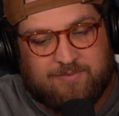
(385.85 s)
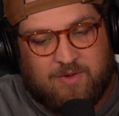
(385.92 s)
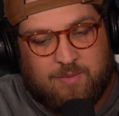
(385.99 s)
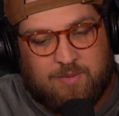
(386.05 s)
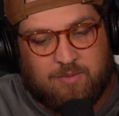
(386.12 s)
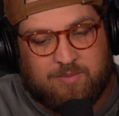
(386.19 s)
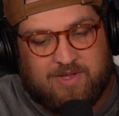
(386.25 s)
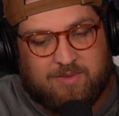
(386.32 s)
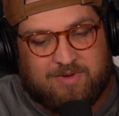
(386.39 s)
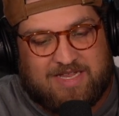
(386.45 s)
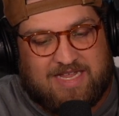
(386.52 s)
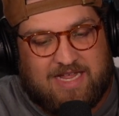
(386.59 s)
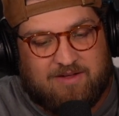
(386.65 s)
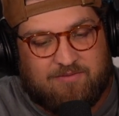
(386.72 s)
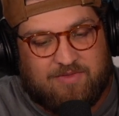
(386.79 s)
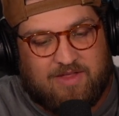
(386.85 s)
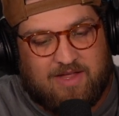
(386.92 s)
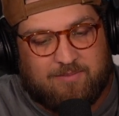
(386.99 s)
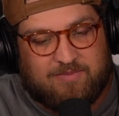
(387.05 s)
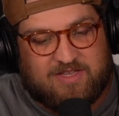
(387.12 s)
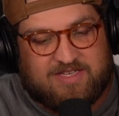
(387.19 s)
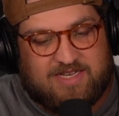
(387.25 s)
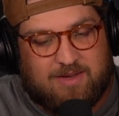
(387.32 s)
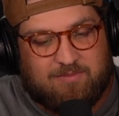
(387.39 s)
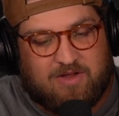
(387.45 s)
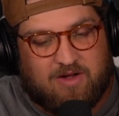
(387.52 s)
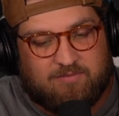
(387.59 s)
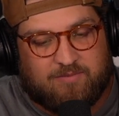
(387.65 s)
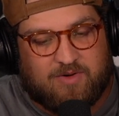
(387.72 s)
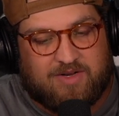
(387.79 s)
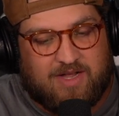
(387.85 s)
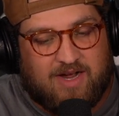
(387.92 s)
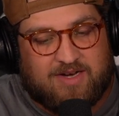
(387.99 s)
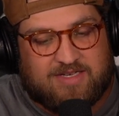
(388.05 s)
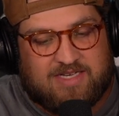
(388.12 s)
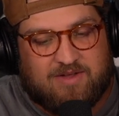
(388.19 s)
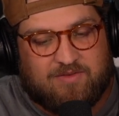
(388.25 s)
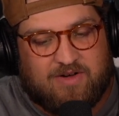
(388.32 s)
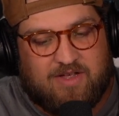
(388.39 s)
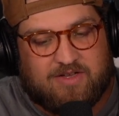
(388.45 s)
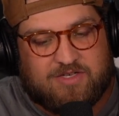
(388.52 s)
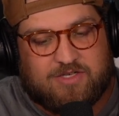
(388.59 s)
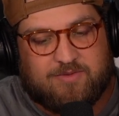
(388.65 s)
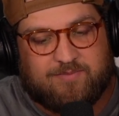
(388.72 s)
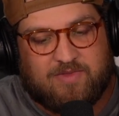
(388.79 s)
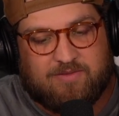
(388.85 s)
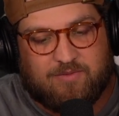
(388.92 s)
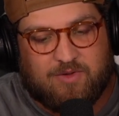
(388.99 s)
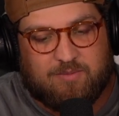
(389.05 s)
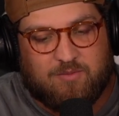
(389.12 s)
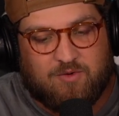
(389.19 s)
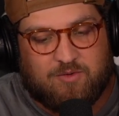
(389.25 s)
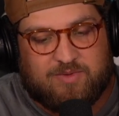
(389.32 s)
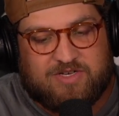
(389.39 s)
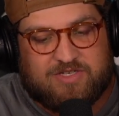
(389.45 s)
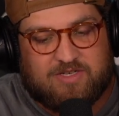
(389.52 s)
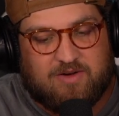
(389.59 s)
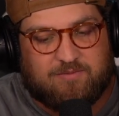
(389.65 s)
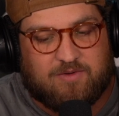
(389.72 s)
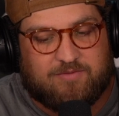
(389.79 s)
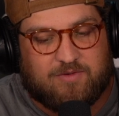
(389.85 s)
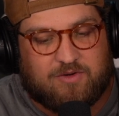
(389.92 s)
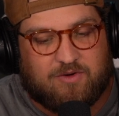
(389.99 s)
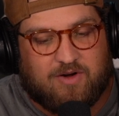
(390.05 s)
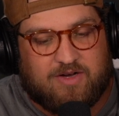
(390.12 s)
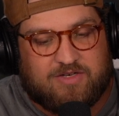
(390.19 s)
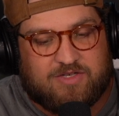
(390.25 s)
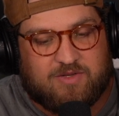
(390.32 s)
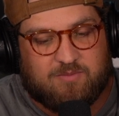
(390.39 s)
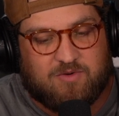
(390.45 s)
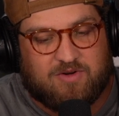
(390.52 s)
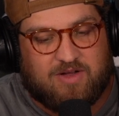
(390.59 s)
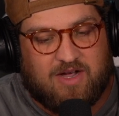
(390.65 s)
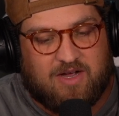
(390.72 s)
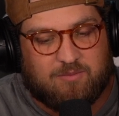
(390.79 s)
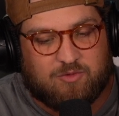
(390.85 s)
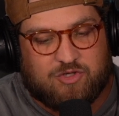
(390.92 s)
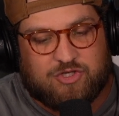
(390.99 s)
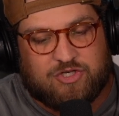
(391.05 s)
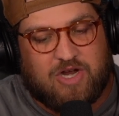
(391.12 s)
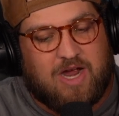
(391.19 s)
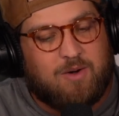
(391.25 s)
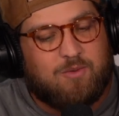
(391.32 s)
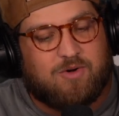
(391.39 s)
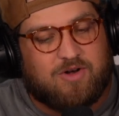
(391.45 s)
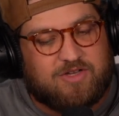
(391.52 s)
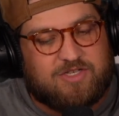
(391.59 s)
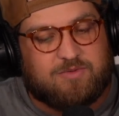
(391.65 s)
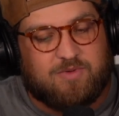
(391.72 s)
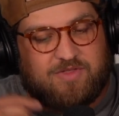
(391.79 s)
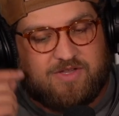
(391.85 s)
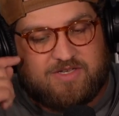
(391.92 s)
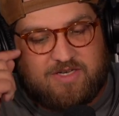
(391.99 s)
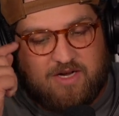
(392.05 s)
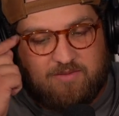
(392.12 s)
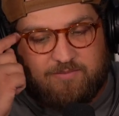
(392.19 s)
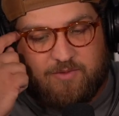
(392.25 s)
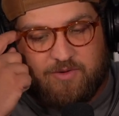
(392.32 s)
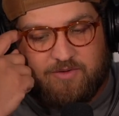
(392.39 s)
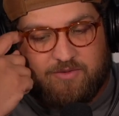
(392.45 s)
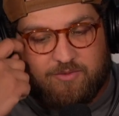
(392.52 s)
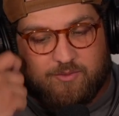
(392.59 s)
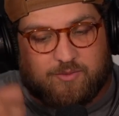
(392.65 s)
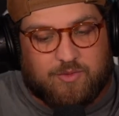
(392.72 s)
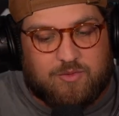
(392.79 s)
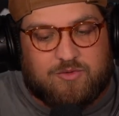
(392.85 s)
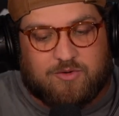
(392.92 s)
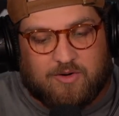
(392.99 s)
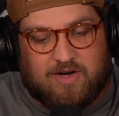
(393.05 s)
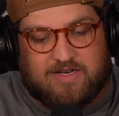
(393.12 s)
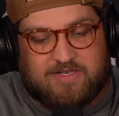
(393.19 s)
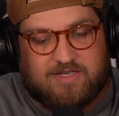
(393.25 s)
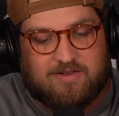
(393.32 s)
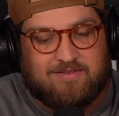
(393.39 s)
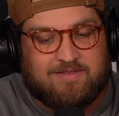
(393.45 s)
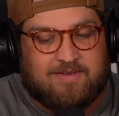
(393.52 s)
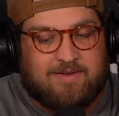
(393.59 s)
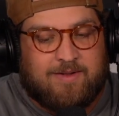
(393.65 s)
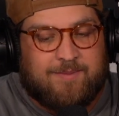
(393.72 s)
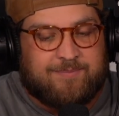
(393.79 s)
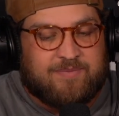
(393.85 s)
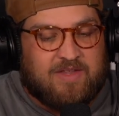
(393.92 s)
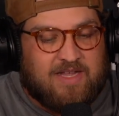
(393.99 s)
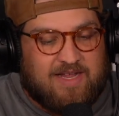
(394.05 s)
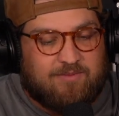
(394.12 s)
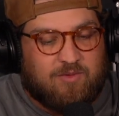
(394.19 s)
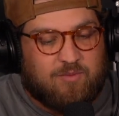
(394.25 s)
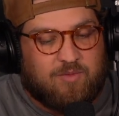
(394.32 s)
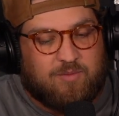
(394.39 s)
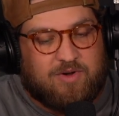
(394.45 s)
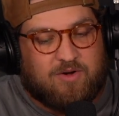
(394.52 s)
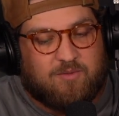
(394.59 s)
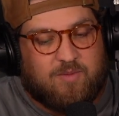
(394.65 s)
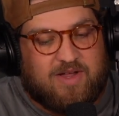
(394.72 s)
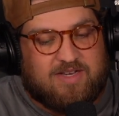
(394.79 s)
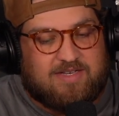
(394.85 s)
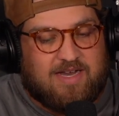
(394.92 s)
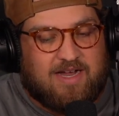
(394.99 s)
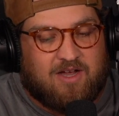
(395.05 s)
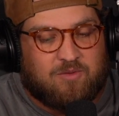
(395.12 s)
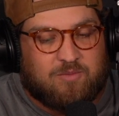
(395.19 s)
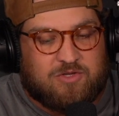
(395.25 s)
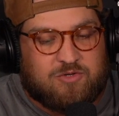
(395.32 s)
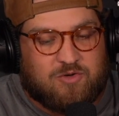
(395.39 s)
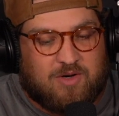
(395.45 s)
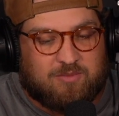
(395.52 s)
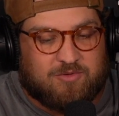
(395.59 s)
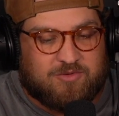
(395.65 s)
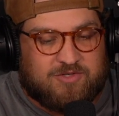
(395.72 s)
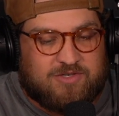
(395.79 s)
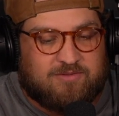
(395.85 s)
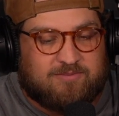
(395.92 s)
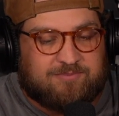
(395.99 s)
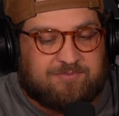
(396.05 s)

we will be able to give them the same comfort God has given us. For the more we suffer for Christ, the more God will shower us with his comfort through Christ. Even when we are weighed down with troubles,